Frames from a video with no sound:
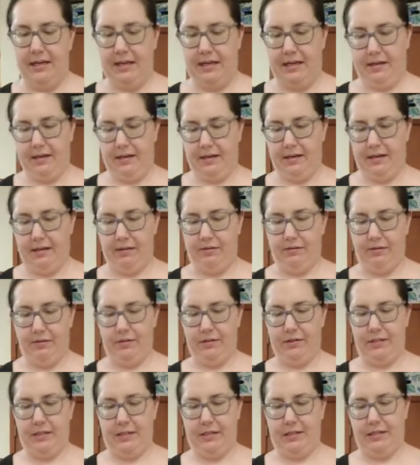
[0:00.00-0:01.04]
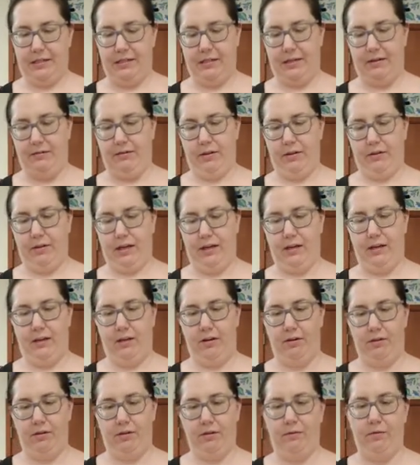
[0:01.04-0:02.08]
And then of course it does give you
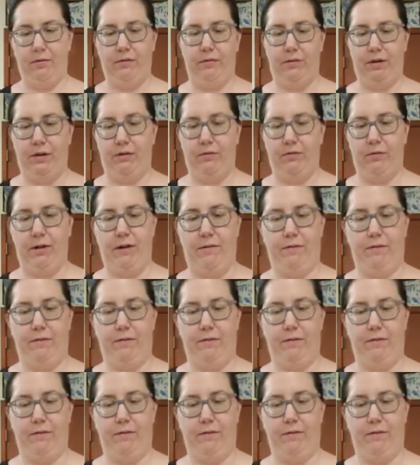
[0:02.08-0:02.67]
like your overview